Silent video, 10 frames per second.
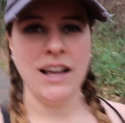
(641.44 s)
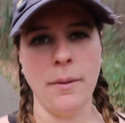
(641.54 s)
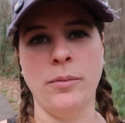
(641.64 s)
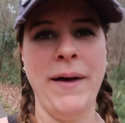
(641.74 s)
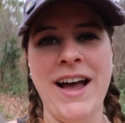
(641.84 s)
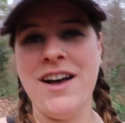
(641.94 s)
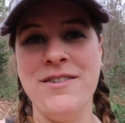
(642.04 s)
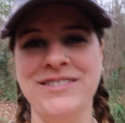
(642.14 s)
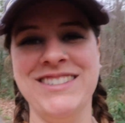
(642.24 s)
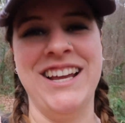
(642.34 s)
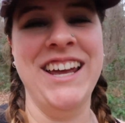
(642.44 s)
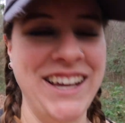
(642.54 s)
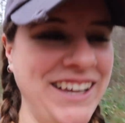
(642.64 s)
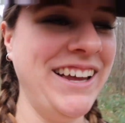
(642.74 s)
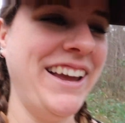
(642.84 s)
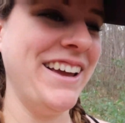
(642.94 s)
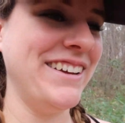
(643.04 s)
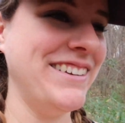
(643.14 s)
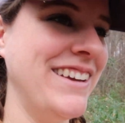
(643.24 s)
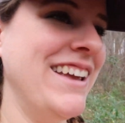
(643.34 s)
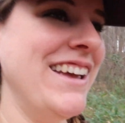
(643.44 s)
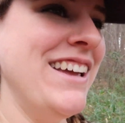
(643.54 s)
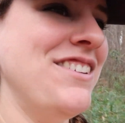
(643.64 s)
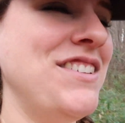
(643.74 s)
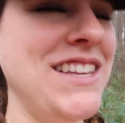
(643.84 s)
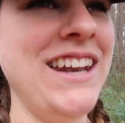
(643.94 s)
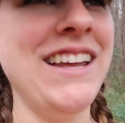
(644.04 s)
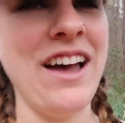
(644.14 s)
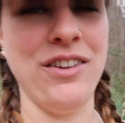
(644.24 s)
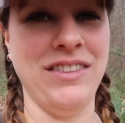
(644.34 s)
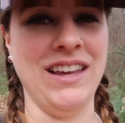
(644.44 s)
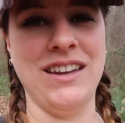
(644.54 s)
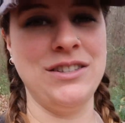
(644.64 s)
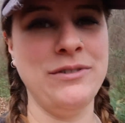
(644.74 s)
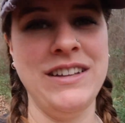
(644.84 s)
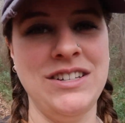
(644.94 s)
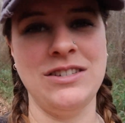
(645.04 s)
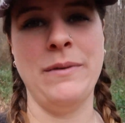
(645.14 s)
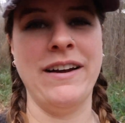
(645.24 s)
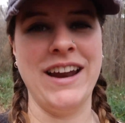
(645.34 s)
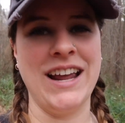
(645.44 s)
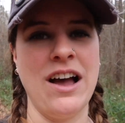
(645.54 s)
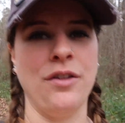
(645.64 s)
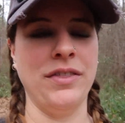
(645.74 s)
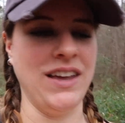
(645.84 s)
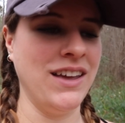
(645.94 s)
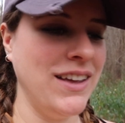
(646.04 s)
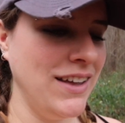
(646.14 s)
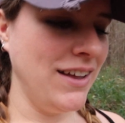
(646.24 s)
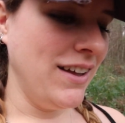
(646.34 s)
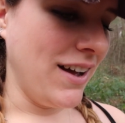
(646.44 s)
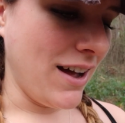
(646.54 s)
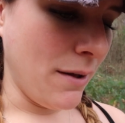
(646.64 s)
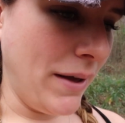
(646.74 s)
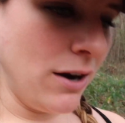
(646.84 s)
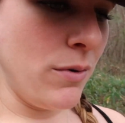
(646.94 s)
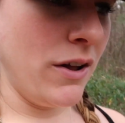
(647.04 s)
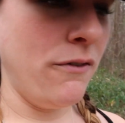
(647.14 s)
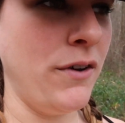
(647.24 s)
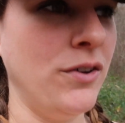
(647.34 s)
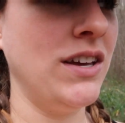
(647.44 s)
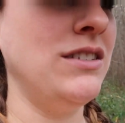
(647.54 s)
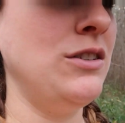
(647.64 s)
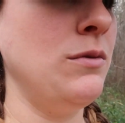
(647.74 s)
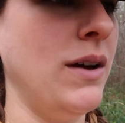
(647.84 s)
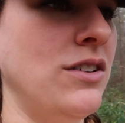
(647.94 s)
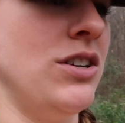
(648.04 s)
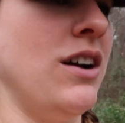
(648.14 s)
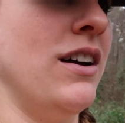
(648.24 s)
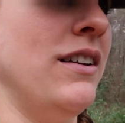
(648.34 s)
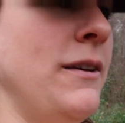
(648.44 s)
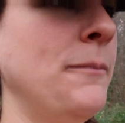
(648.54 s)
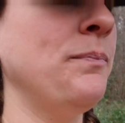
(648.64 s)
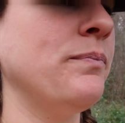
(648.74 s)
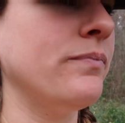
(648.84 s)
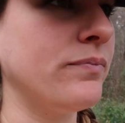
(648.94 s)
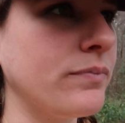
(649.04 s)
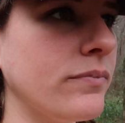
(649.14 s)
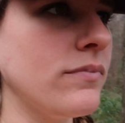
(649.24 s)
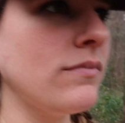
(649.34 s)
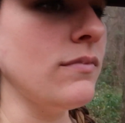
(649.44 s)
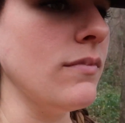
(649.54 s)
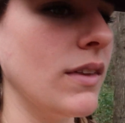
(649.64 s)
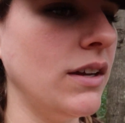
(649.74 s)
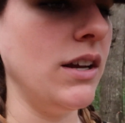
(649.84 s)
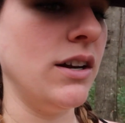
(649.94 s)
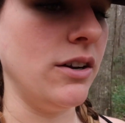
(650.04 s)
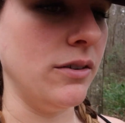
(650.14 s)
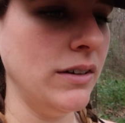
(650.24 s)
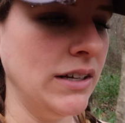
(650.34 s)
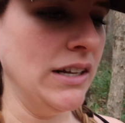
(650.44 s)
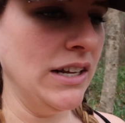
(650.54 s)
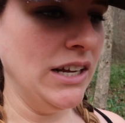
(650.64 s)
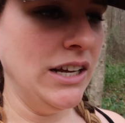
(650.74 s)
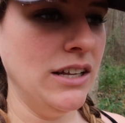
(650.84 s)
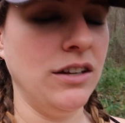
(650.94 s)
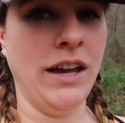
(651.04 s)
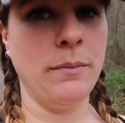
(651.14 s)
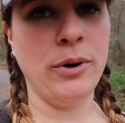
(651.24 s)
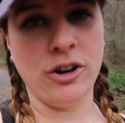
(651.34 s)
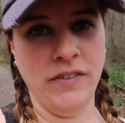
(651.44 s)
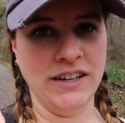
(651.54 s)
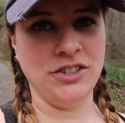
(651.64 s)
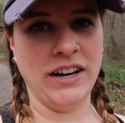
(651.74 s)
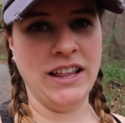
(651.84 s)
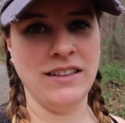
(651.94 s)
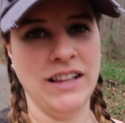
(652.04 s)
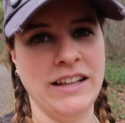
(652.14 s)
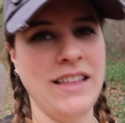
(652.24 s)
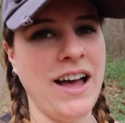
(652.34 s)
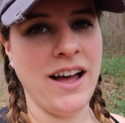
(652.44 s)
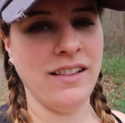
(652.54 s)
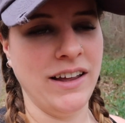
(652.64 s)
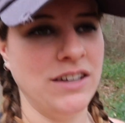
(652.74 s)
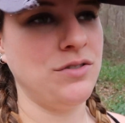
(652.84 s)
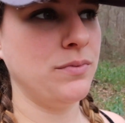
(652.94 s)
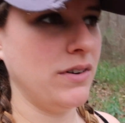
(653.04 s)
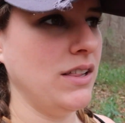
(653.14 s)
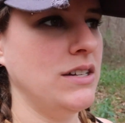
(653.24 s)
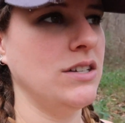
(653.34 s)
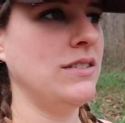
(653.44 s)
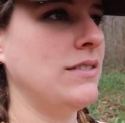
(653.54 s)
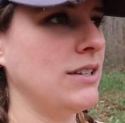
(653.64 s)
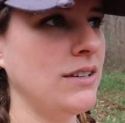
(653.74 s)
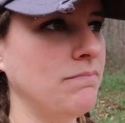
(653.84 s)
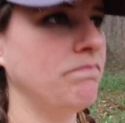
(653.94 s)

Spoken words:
couple pounds and just getting healthy. It's really just about getting healthy. I don't want to focus too much on, you know, looking perfect or anything like that. Like, it's really just